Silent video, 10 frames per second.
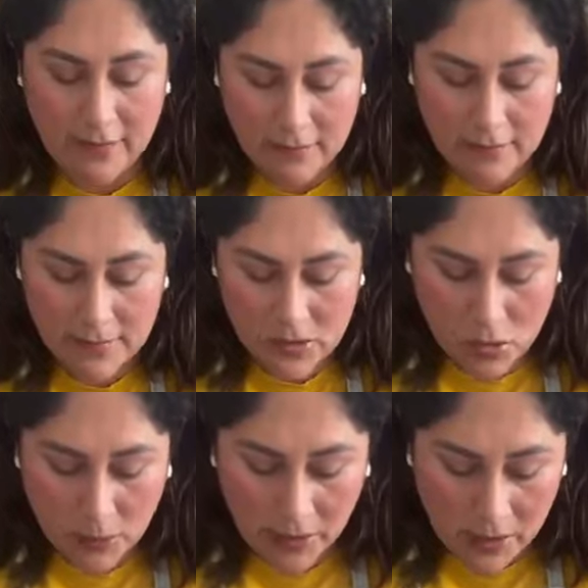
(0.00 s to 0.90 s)
a
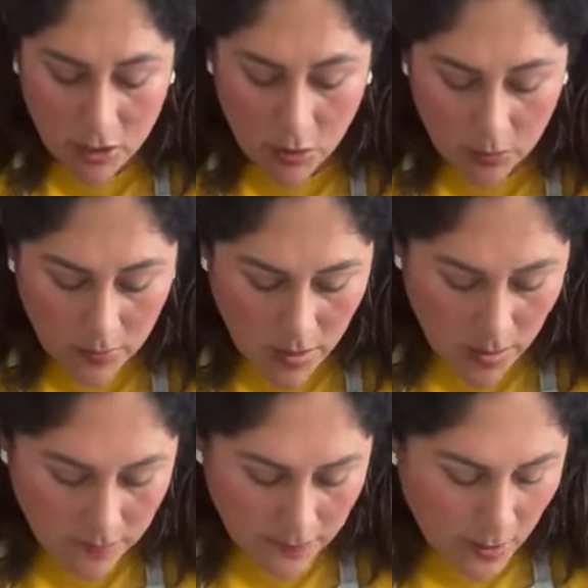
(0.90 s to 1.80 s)
super cute
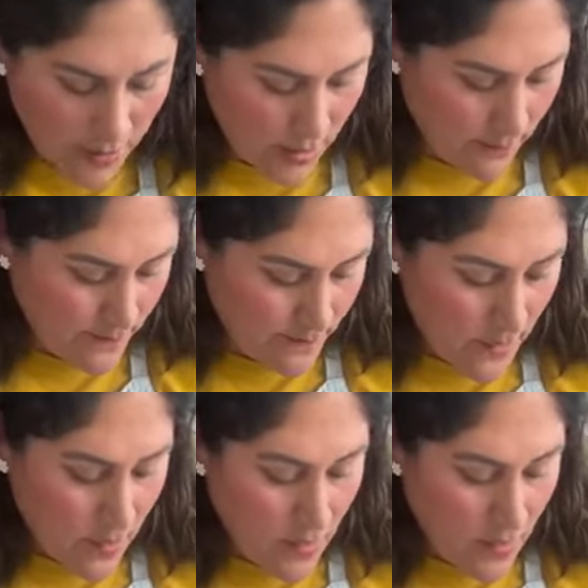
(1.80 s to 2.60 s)
pumpkin.